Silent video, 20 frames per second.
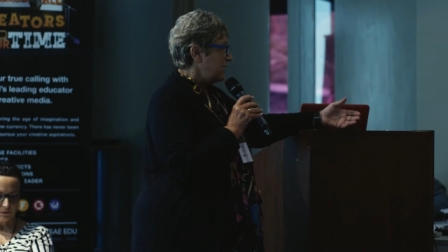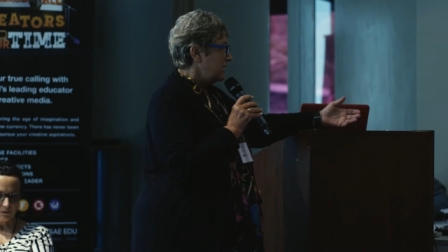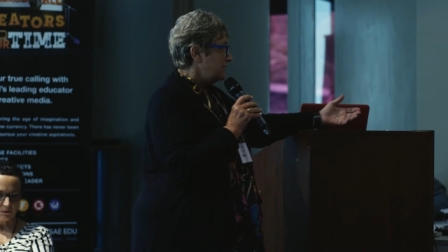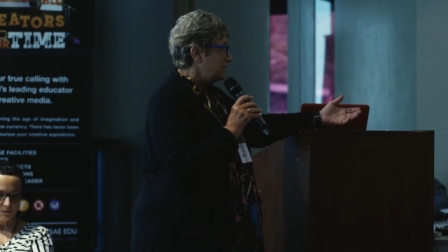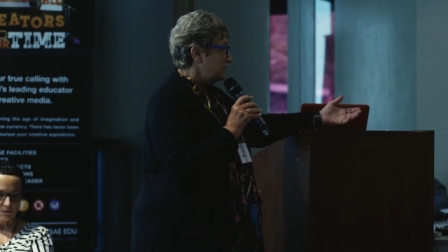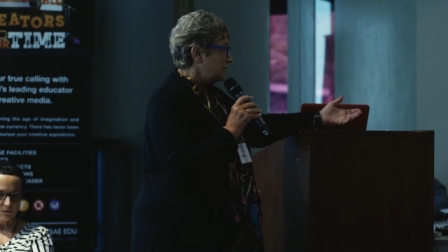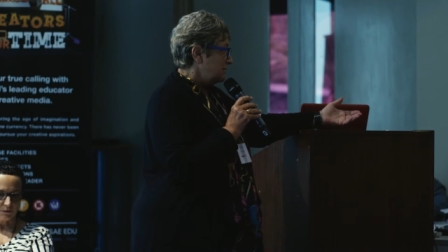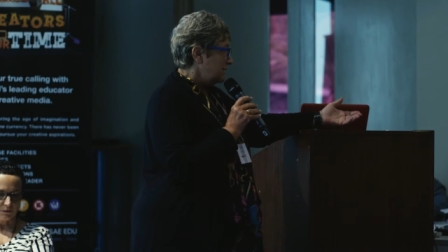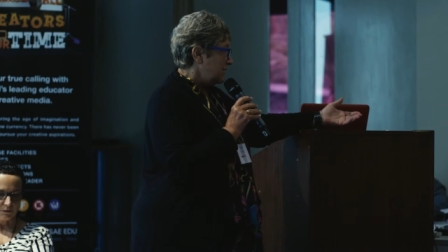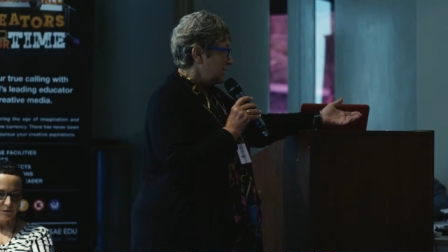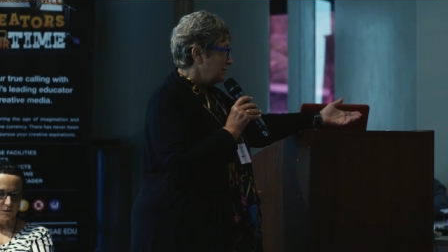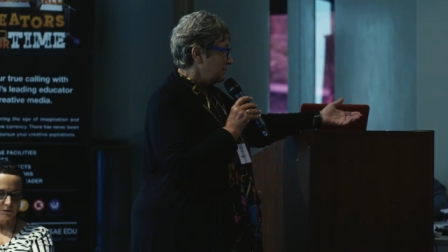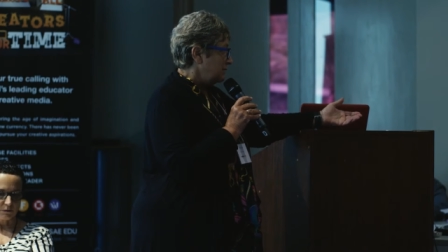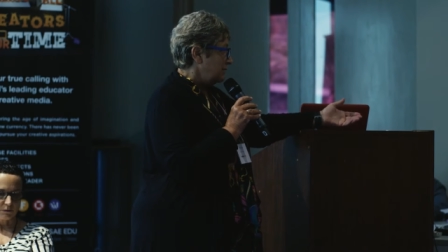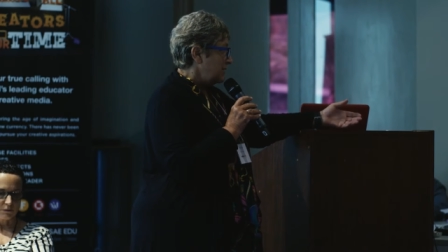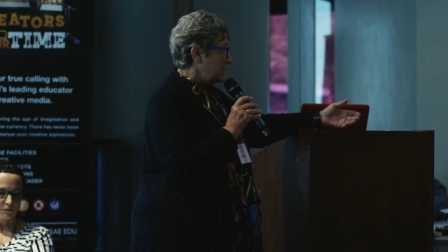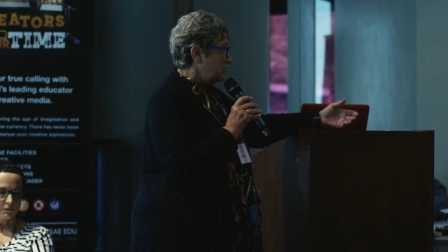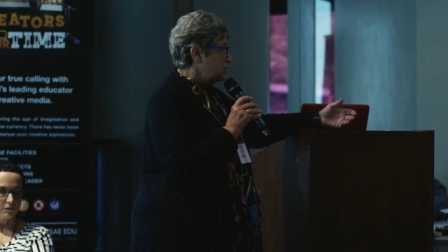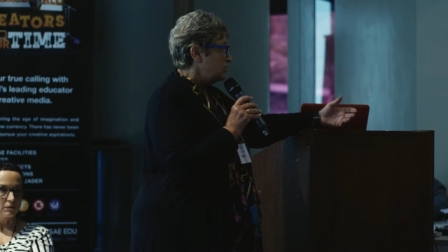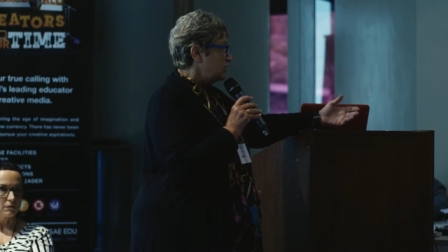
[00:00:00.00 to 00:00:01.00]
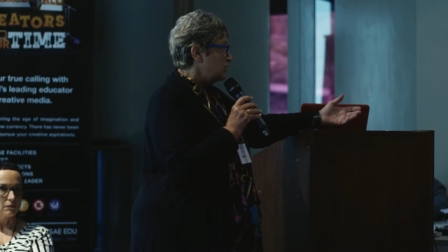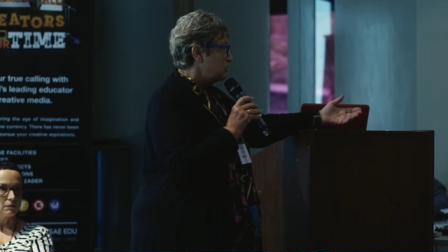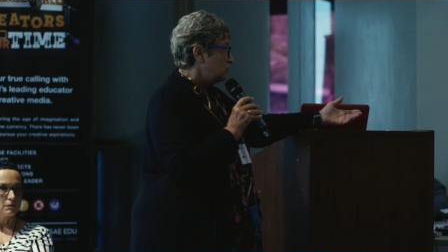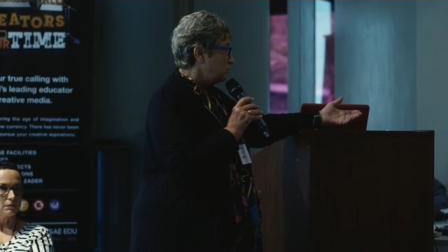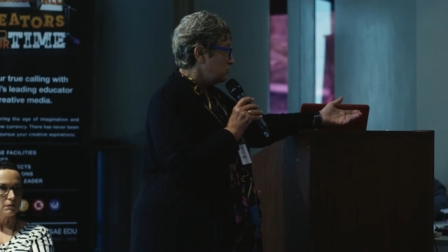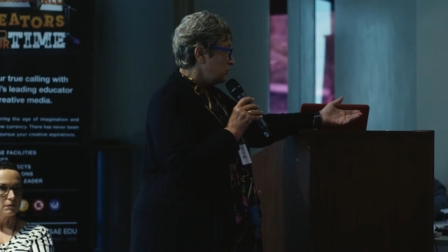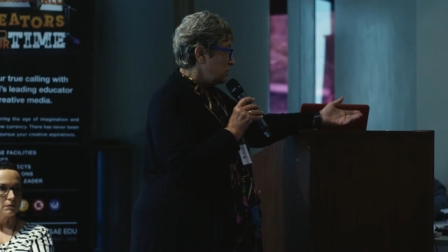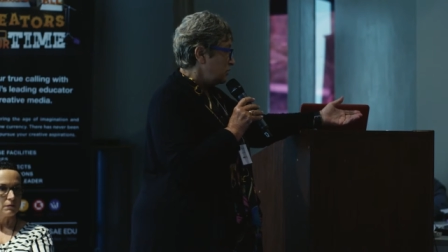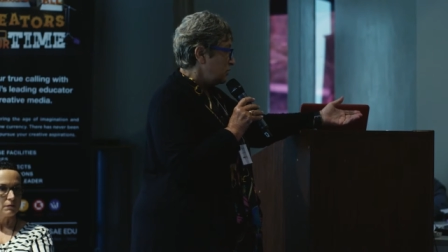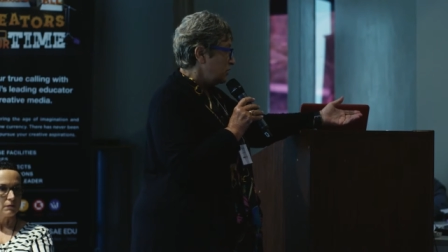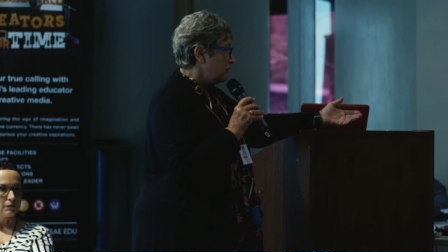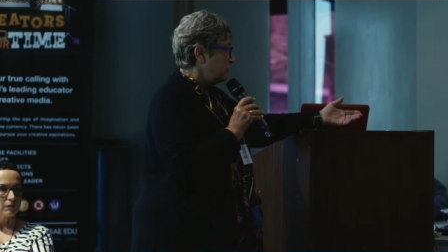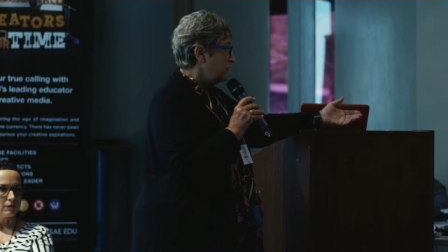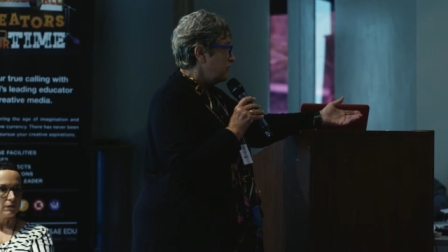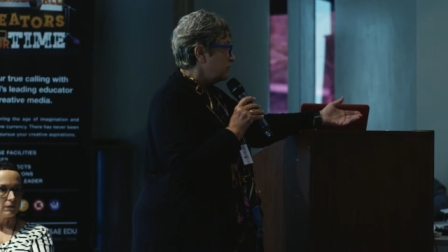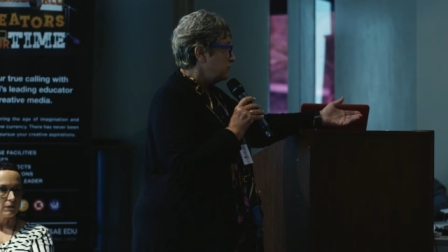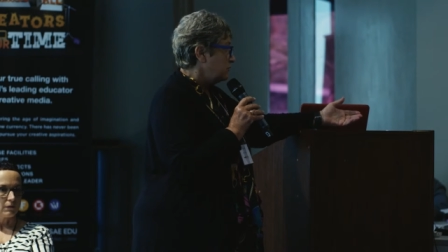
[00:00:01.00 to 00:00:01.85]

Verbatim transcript: and um, and just you know